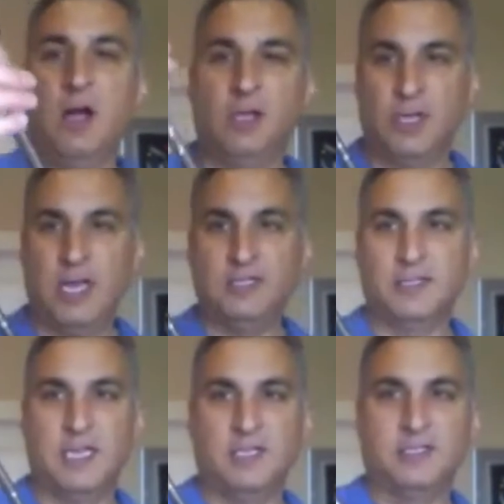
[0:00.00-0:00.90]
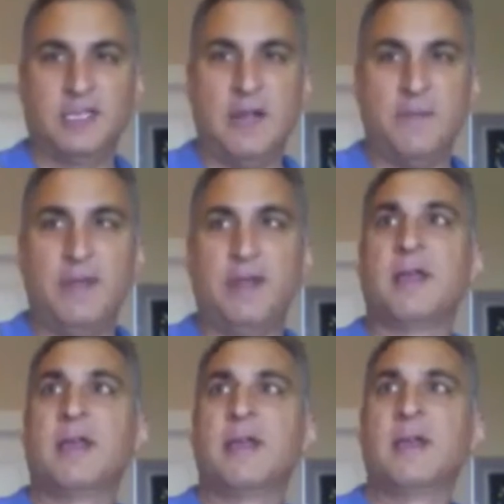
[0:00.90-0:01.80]
Also has a telescopic
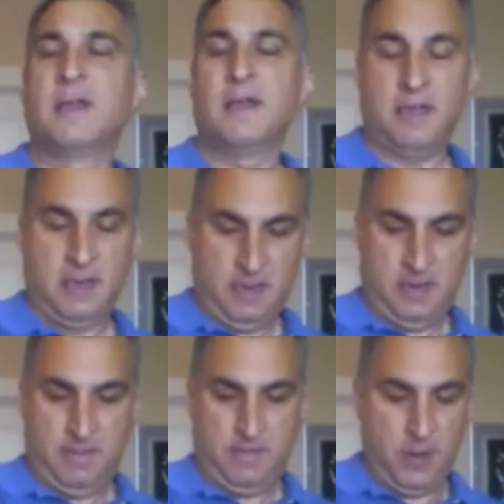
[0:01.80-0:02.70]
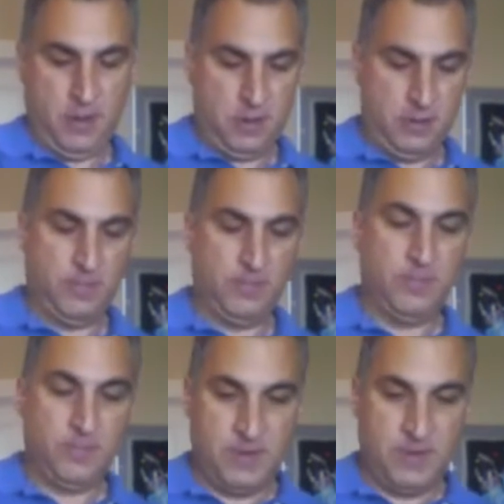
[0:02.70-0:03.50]
pole,